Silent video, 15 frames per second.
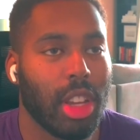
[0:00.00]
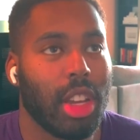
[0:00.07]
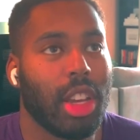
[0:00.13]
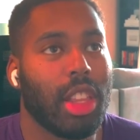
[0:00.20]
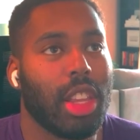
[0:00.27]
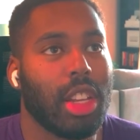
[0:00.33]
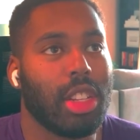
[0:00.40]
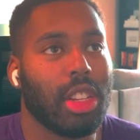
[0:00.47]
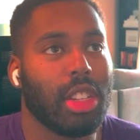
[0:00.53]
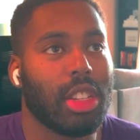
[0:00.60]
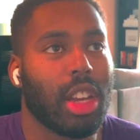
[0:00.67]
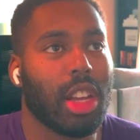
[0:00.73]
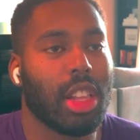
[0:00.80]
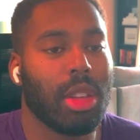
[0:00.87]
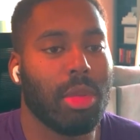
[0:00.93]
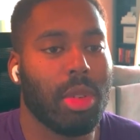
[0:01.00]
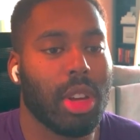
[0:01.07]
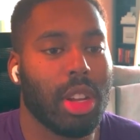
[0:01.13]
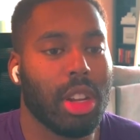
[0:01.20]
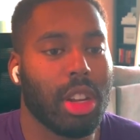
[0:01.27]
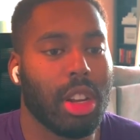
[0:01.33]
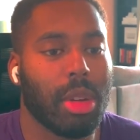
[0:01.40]
And that's exactly what
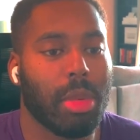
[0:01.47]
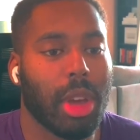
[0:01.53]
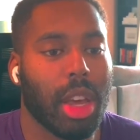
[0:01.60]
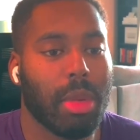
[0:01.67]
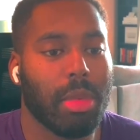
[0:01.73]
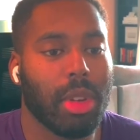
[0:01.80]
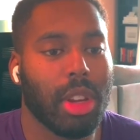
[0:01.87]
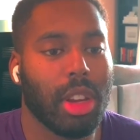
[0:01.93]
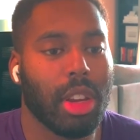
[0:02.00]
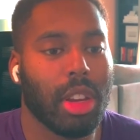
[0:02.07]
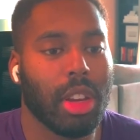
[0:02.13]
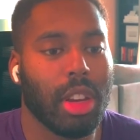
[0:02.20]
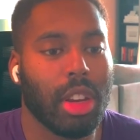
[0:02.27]
ended up happening.